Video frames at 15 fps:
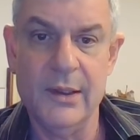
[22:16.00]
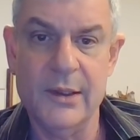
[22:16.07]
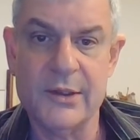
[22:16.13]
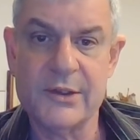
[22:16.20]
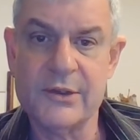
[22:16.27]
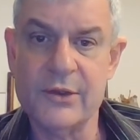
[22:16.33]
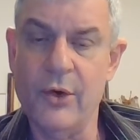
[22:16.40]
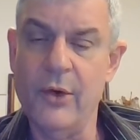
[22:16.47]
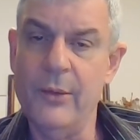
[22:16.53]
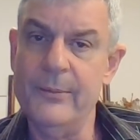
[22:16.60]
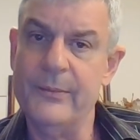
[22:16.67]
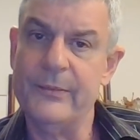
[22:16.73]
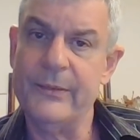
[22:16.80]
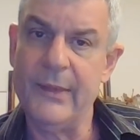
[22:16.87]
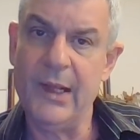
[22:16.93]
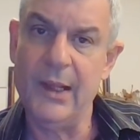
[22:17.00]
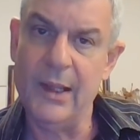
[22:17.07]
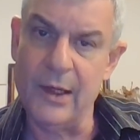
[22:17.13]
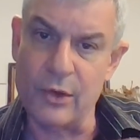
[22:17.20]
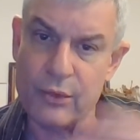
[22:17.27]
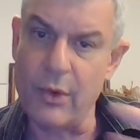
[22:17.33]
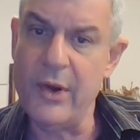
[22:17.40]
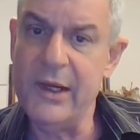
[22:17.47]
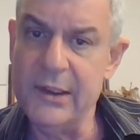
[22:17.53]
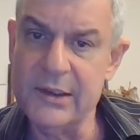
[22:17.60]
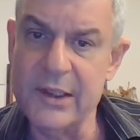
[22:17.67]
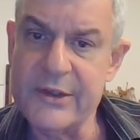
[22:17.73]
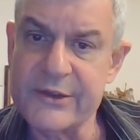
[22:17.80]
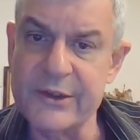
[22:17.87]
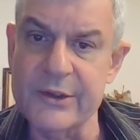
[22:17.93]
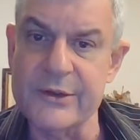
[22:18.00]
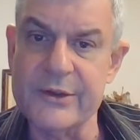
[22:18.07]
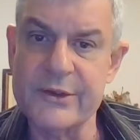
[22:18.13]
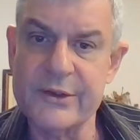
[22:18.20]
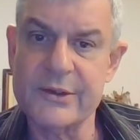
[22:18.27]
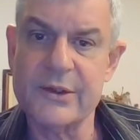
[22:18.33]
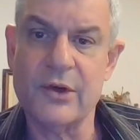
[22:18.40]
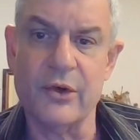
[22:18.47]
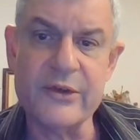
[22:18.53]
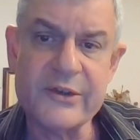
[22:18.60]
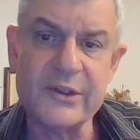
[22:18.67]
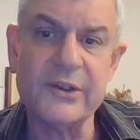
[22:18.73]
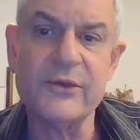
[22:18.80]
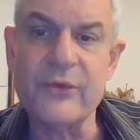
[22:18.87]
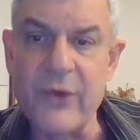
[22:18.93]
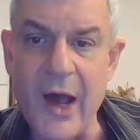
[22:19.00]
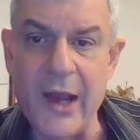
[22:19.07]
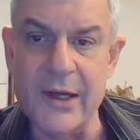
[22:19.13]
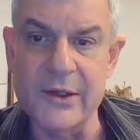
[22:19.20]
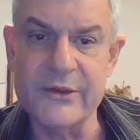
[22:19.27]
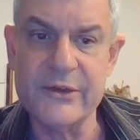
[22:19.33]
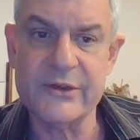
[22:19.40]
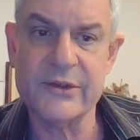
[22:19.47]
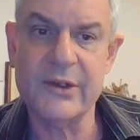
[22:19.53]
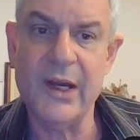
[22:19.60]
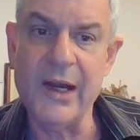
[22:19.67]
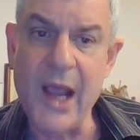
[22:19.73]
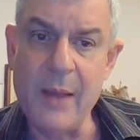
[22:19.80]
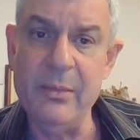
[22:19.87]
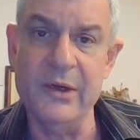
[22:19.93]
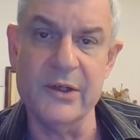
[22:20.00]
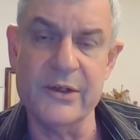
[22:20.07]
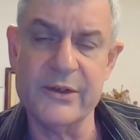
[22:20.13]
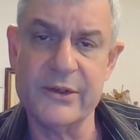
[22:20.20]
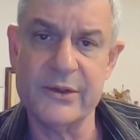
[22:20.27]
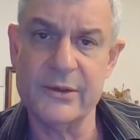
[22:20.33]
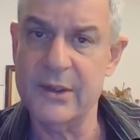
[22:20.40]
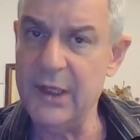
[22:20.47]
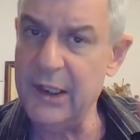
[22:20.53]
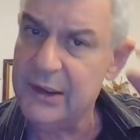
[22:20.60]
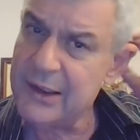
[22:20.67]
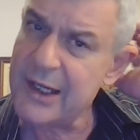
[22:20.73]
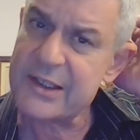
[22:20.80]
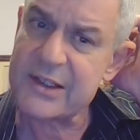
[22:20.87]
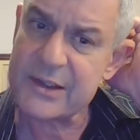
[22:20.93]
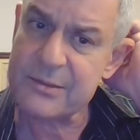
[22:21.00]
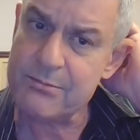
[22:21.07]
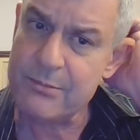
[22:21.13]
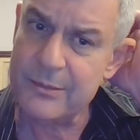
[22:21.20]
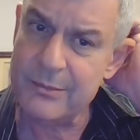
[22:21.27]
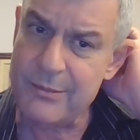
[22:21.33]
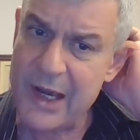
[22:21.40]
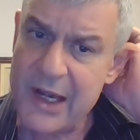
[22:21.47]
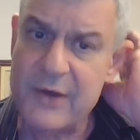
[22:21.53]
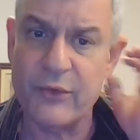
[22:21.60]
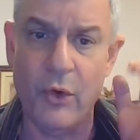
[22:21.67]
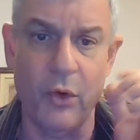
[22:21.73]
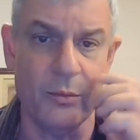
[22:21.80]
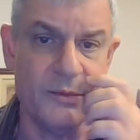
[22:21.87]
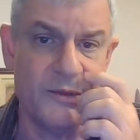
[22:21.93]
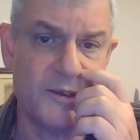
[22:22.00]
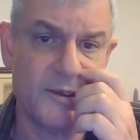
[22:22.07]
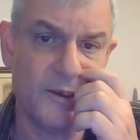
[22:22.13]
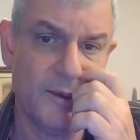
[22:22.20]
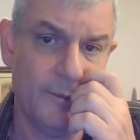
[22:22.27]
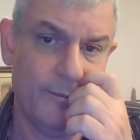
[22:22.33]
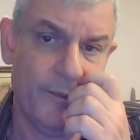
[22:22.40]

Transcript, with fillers: So growing distance, constant fights, unhappiness, it takes many forms.